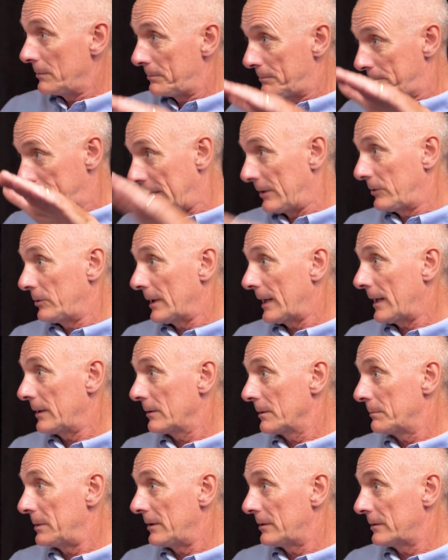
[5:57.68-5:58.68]
you place your hand
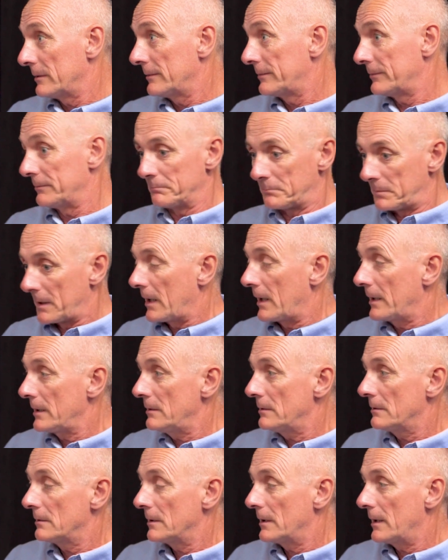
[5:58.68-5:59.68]
on a piece of
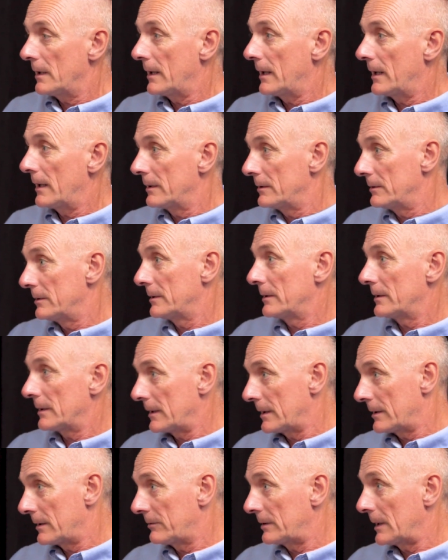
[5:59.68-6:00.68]
pine and
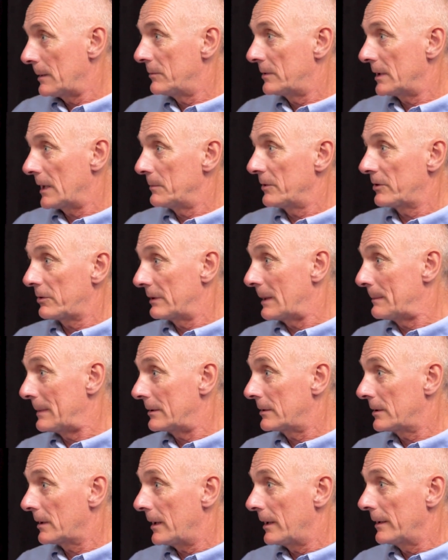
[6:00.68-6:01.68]
at the same time a
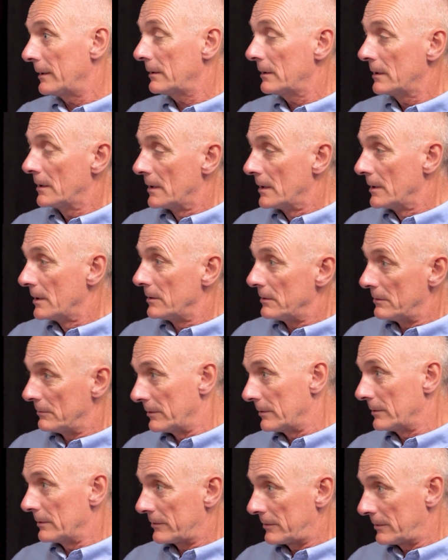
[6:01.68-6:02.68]
ceramic tile,
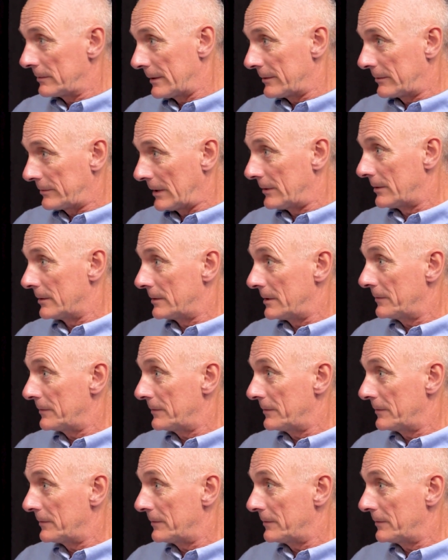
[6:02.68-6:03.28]
you'll sense a